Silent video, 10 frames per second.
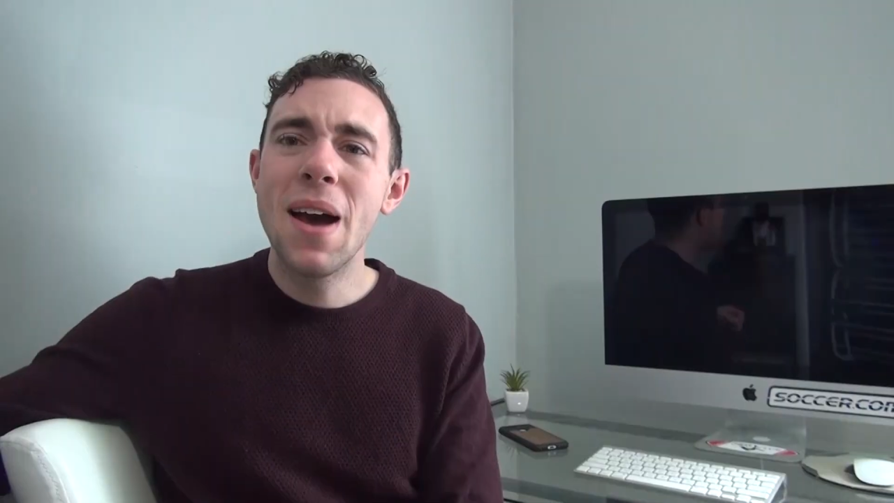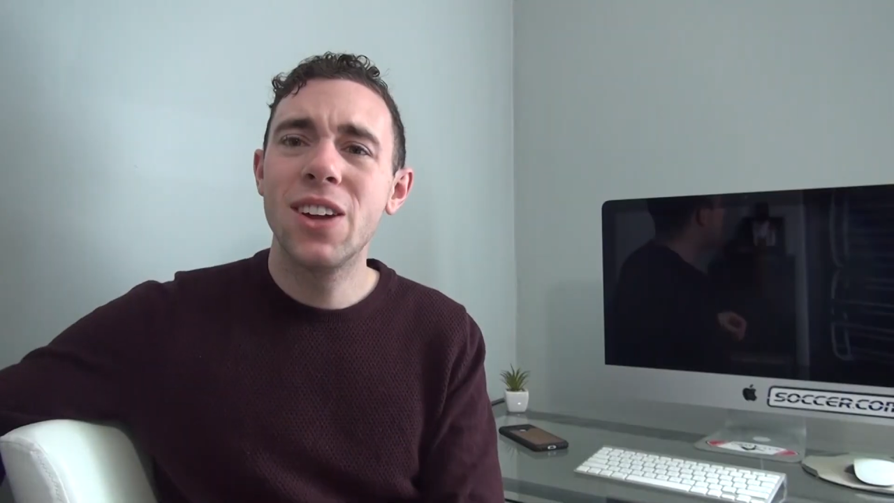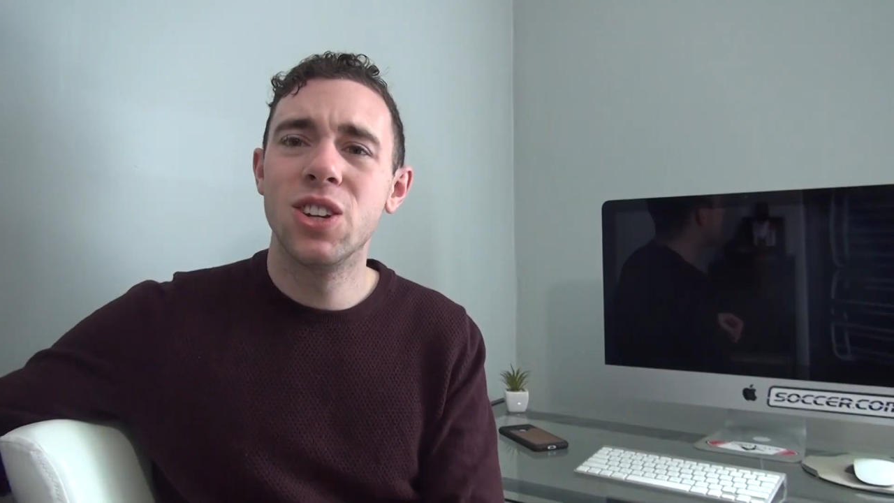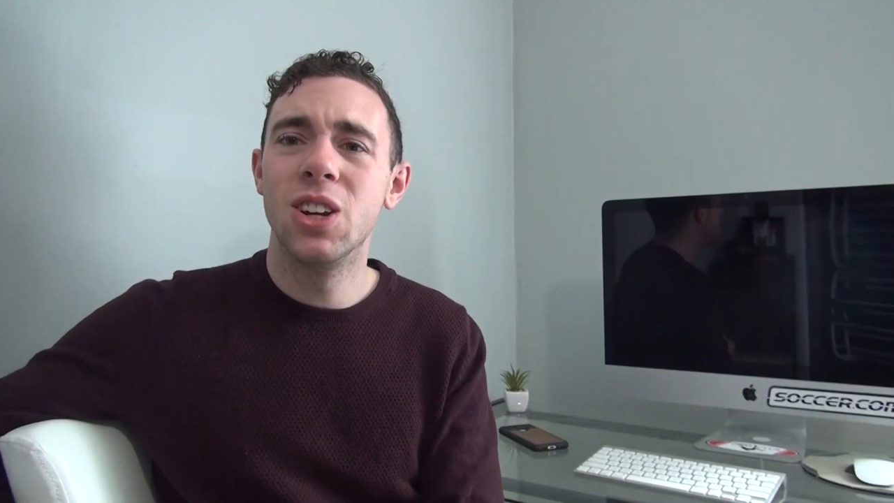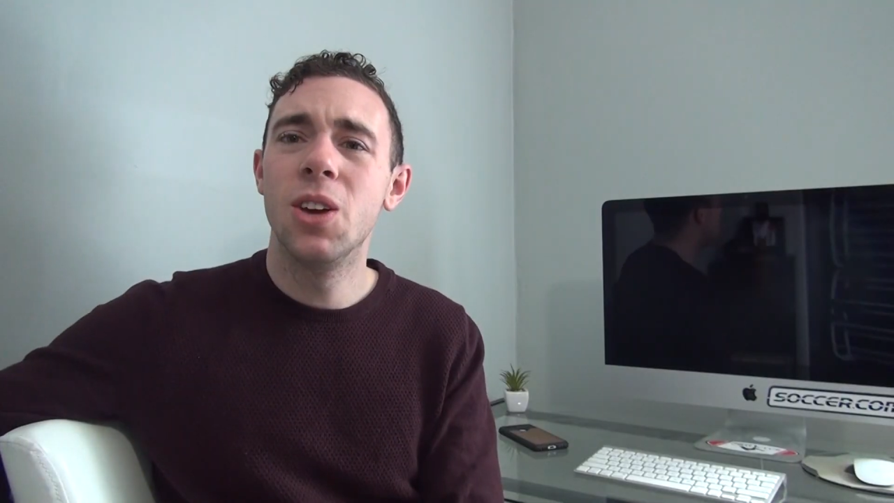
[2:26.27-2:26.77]

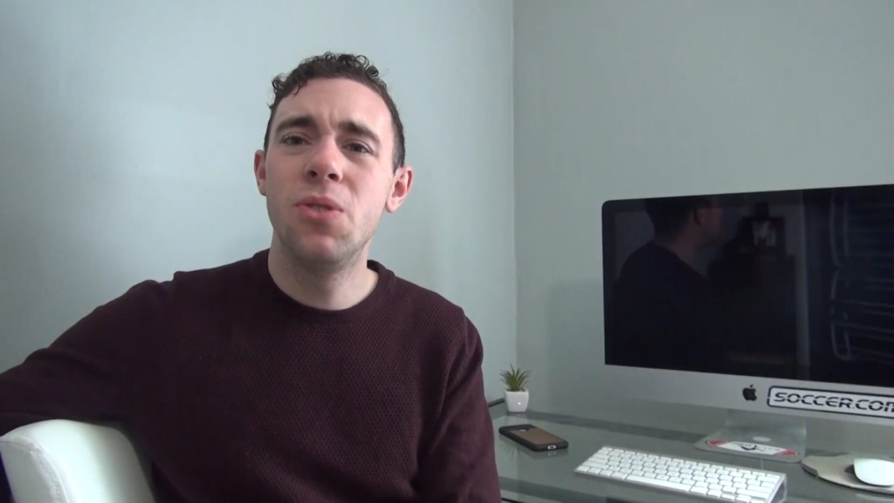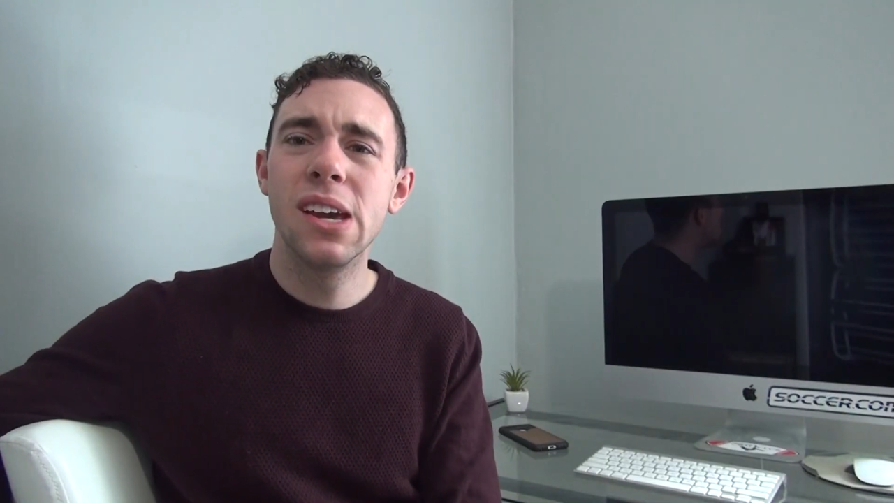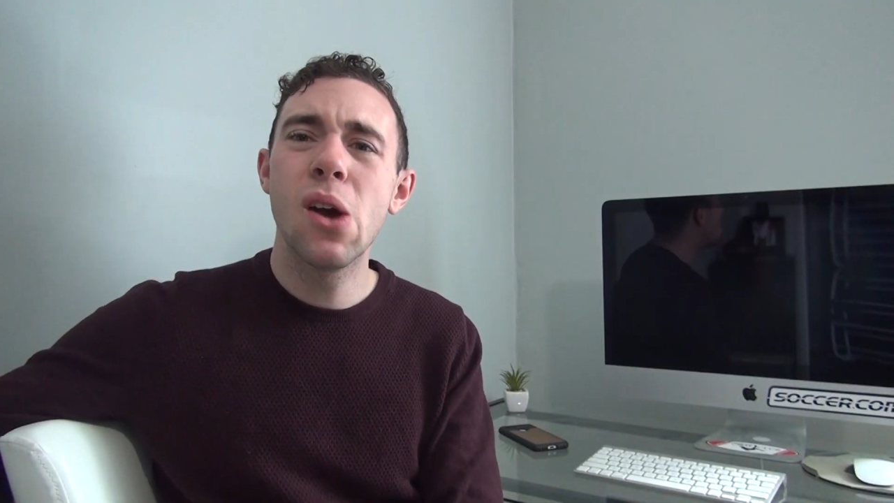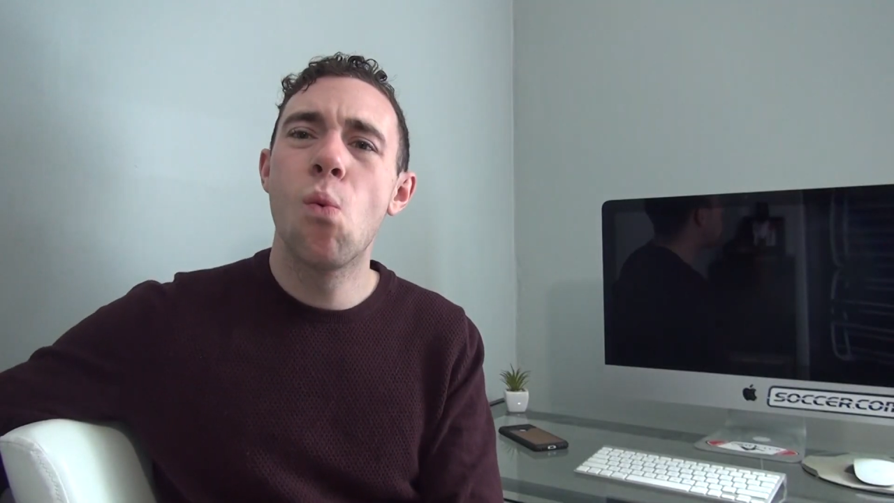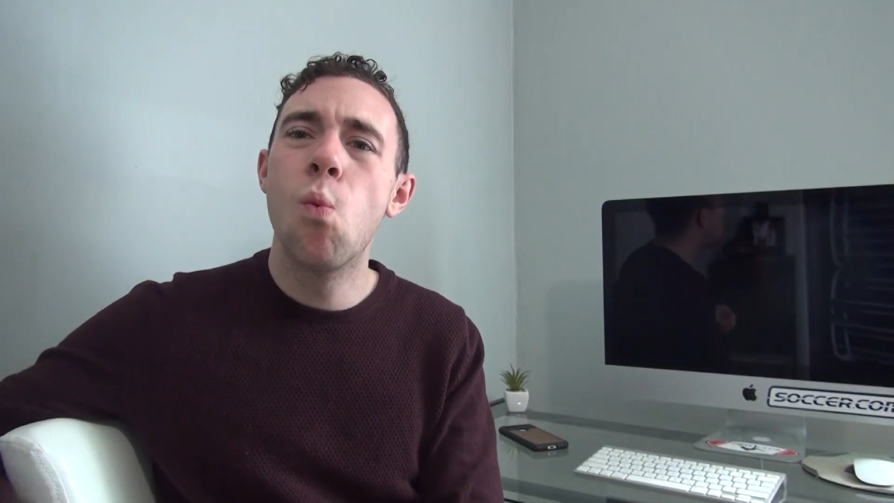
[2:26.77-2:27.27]
Imagine if
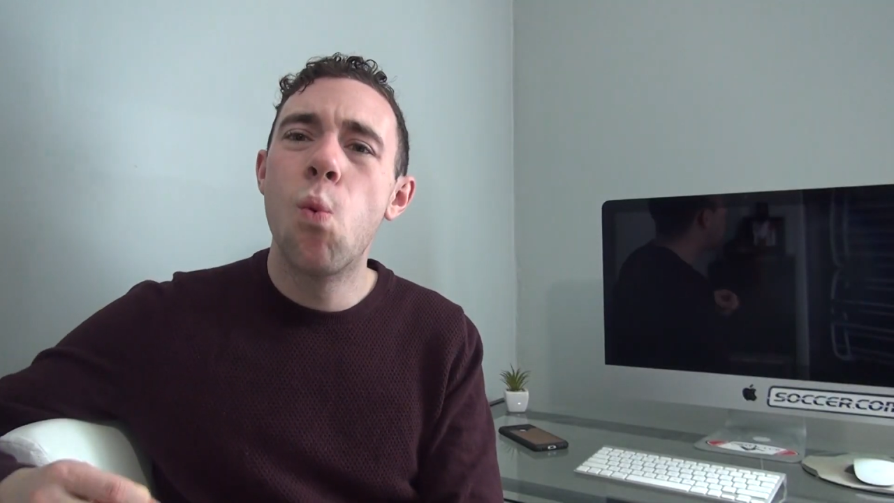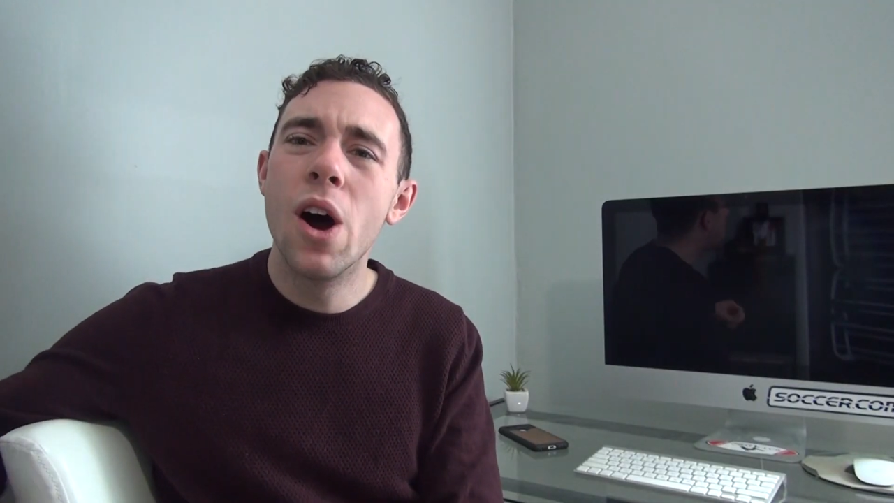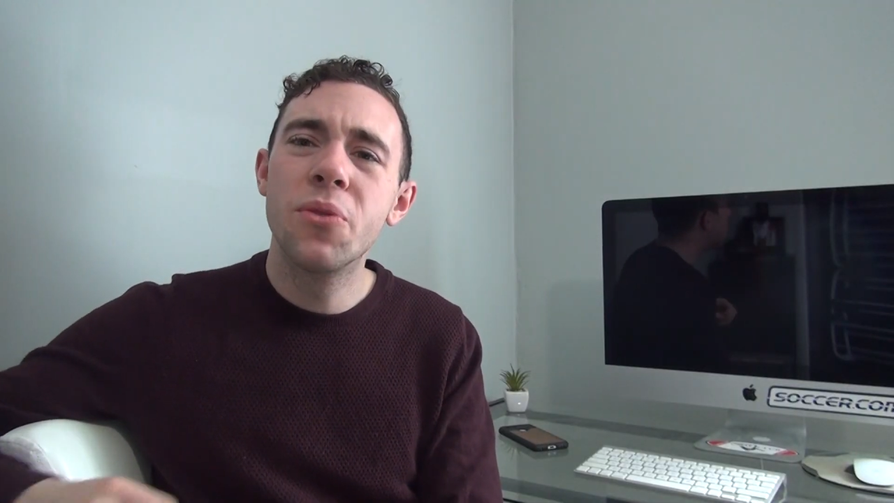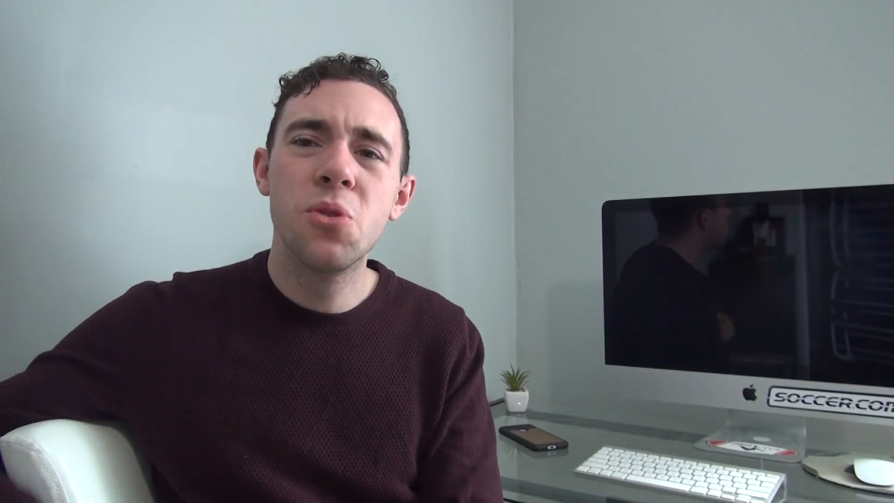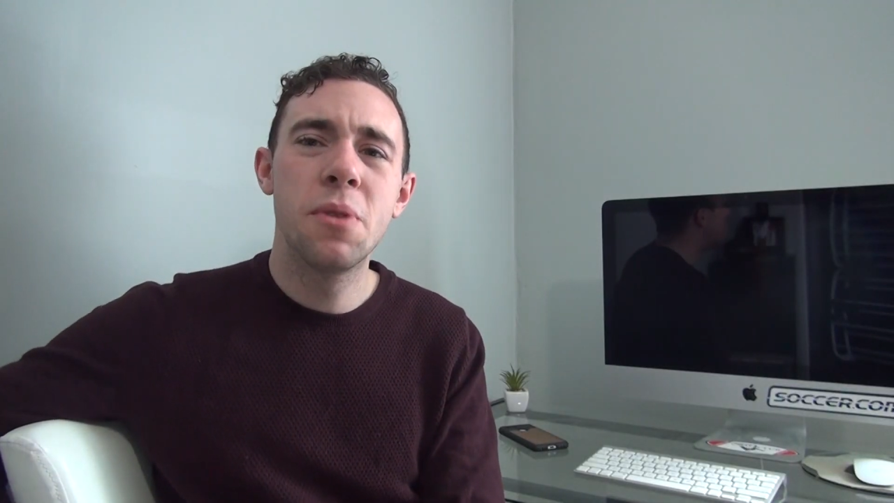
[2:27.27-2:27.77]
you get
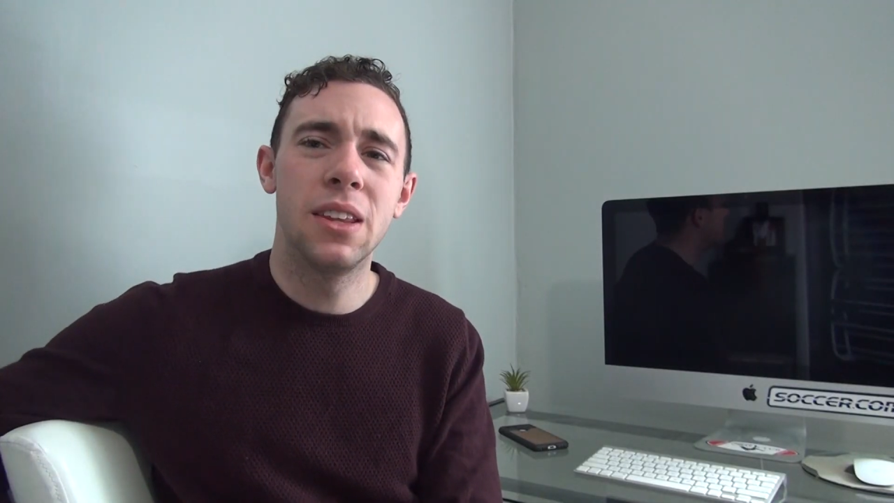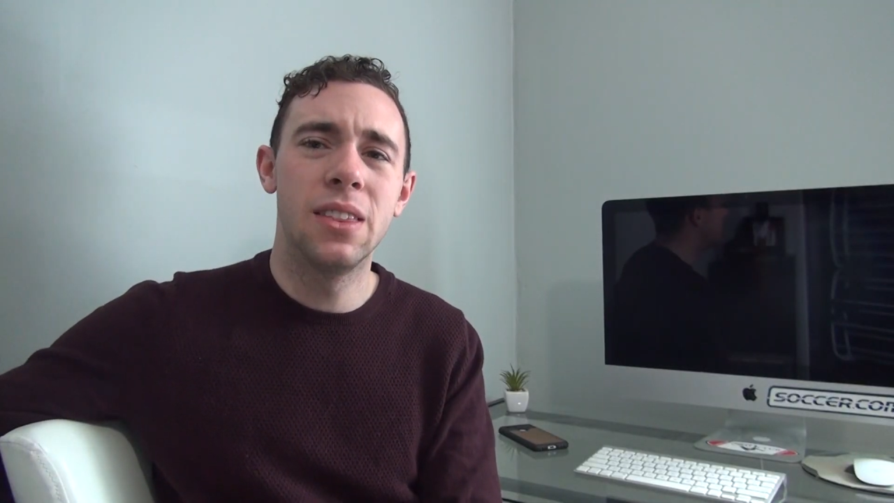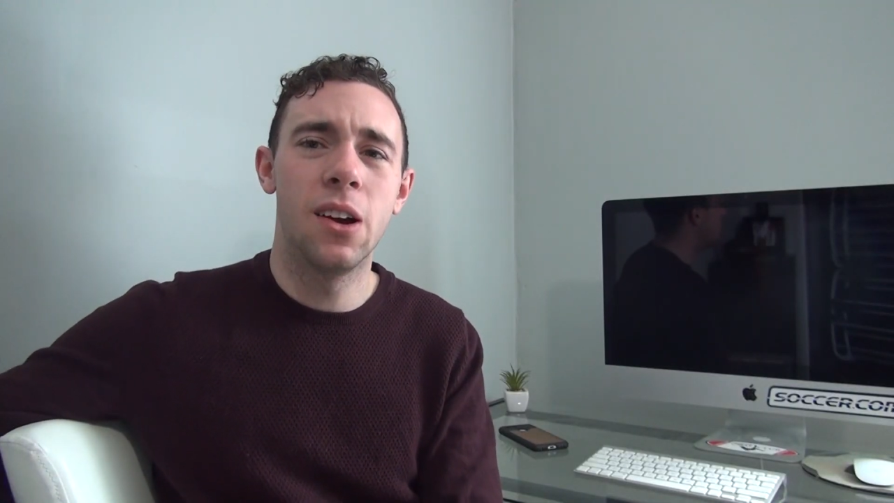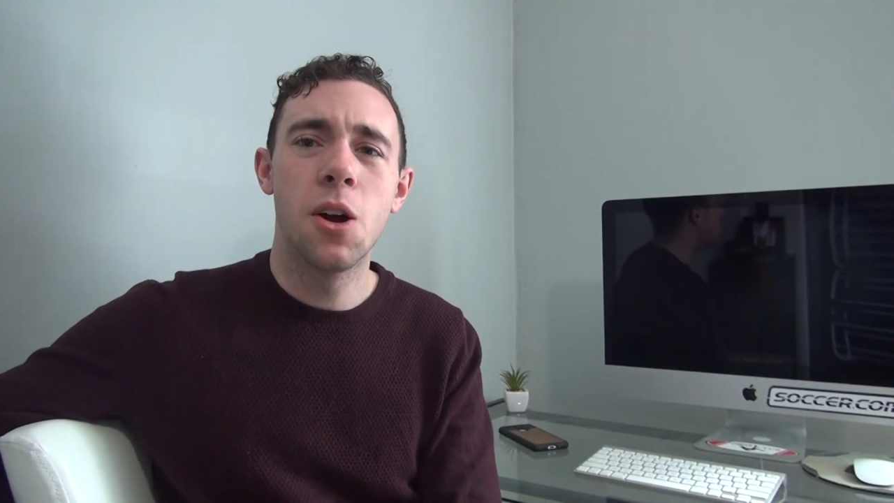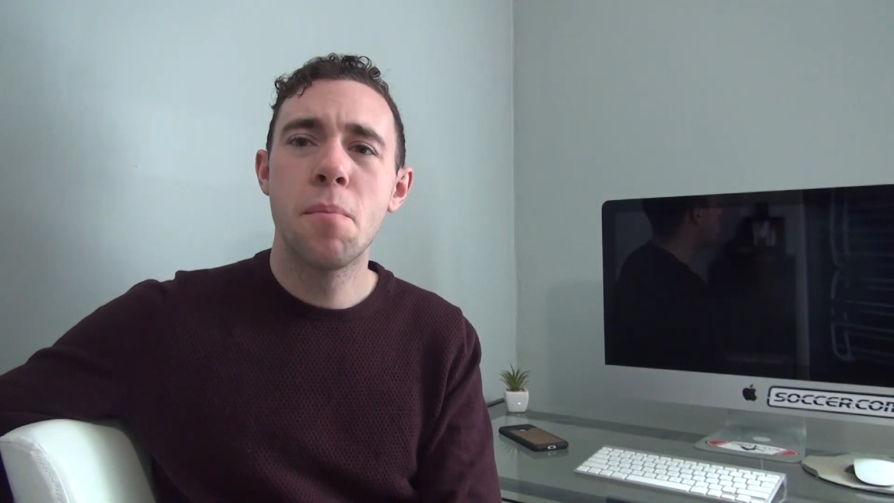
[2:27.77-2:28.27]
one roommate in
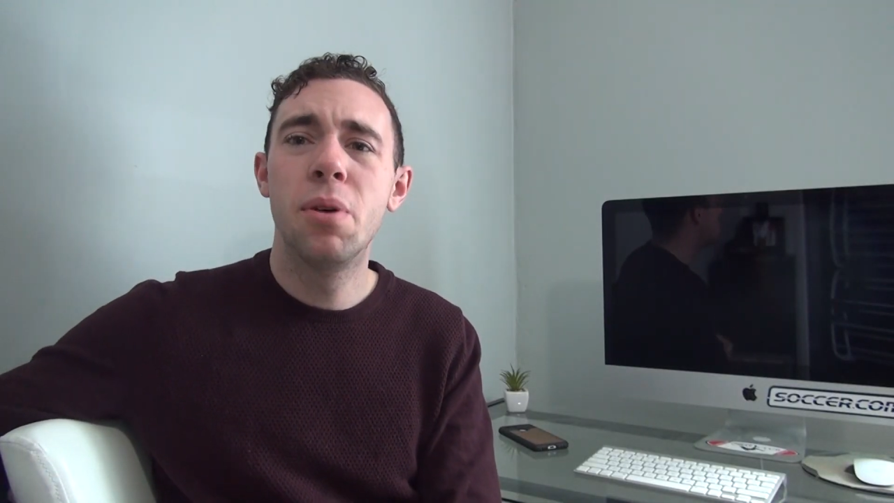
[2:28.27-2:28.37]
there,